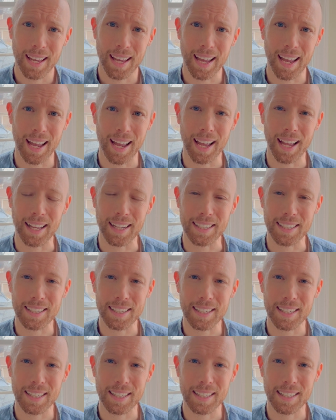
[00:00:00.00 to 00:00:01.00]
And
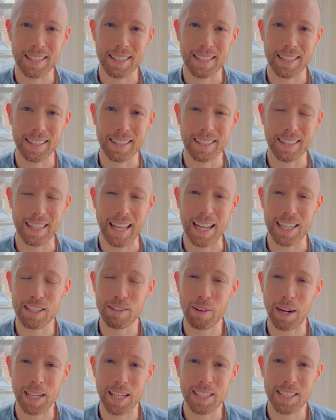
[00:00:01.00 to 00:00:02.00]
that
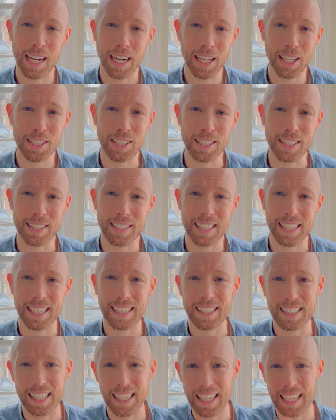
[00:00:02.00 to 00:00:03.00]
divine intelligence
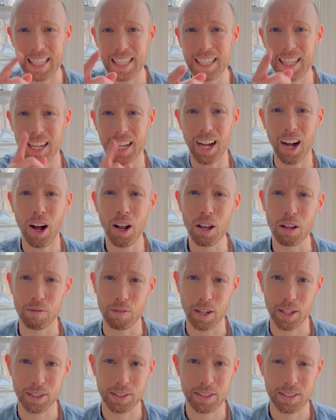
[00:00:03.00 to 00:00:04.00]
is in all of
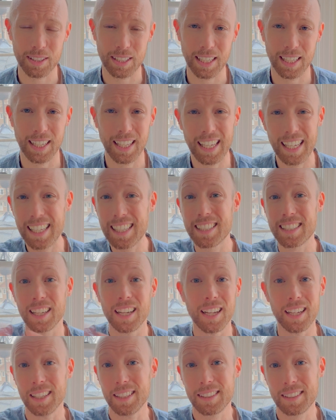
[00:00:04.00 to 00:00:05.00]
us. It is
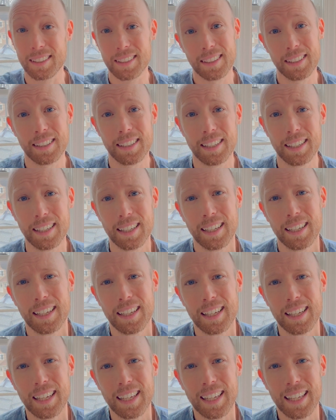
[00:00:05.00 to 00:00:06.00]
us.
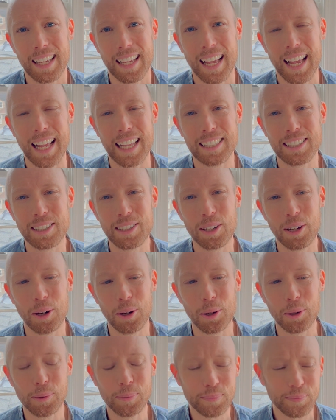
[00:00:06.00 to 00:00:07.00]
And
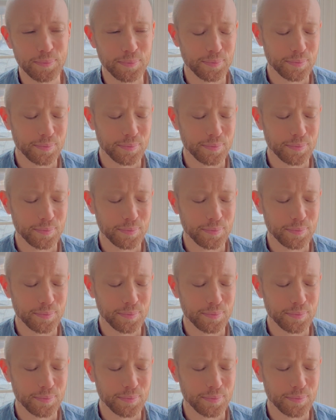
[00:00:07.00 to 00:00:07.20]
so